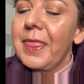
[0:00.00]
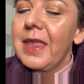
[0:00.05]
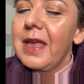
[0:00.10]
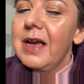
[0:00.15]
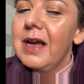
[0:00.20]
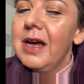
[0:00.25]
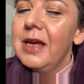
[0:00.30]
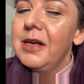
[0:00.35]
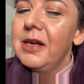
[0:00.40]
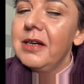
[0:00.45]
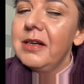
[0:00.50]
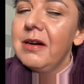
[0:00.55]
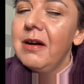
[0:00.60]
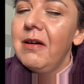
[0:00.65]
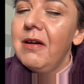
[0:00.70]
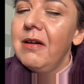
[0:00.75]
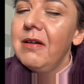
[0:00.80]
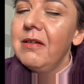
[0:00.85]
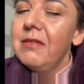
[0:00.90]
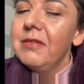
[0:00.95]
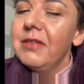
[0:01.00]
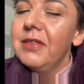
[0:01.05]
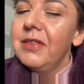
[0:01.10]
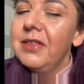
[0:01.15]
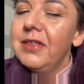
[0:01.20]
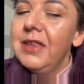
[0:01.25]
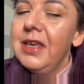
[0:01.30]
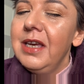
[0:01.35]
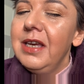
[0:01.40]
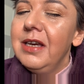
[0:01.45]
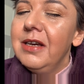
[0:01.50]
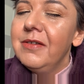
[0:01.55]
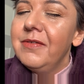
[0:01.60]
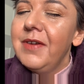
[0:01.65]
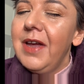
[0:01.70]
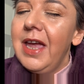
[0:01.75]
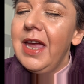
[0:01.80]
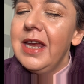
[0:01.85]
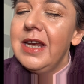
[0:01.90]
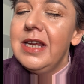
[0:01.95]
And I can't think of
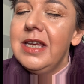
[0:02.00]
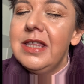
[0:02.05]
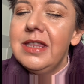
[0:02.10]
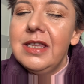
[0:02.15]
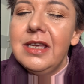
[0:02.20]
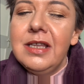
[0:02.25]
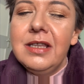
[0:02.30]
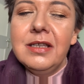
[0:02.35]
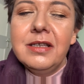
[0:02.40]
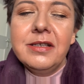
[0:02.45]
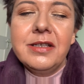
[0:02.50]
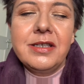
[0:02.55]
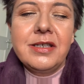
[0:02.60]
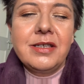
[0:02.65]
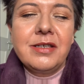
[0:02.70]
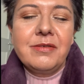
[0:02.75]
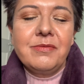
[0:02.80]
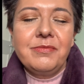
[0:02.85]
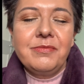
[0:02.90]
anything that's